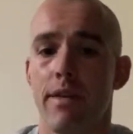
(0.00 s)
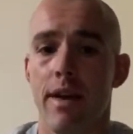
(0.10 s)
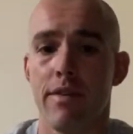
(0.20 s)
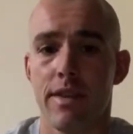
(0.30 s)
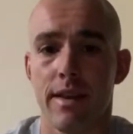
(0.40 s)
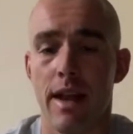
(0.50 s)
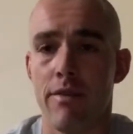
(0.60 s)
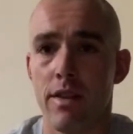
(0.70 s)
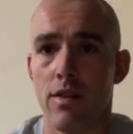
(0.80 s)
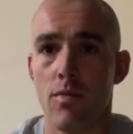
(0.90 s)
everything.
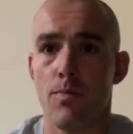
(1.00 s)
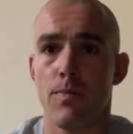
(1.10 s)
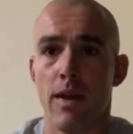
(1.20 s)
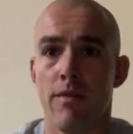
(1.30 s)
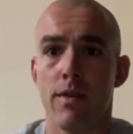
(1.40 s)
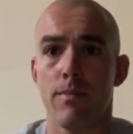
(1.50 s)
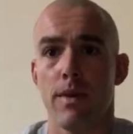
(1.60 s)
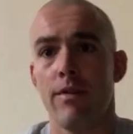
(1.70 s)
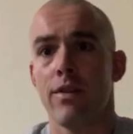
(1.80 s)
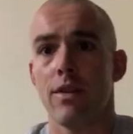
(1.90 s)
Every little every
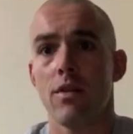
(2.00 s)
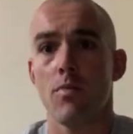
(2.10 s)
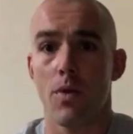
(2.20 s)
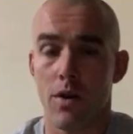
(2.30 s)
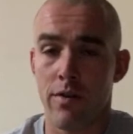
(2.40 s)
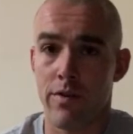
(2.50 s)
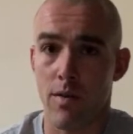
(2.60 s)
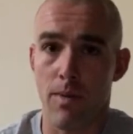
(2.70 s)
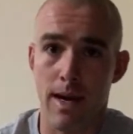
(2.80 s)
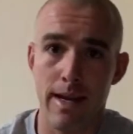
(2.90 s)
every little part of
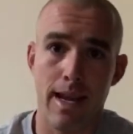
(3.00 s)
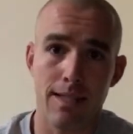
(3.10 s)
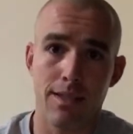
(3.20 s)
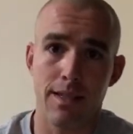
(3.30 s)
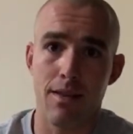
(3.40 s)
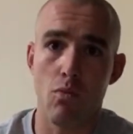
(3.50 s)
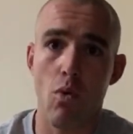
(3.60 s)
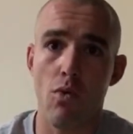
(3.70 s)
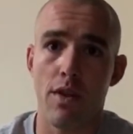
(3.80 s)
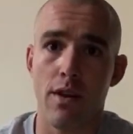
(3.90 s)
your body has to get
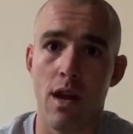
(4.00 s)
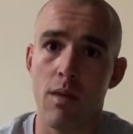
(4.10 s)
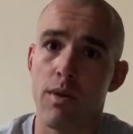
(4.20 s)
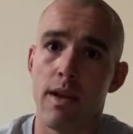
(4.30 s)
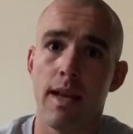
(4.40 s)
woken up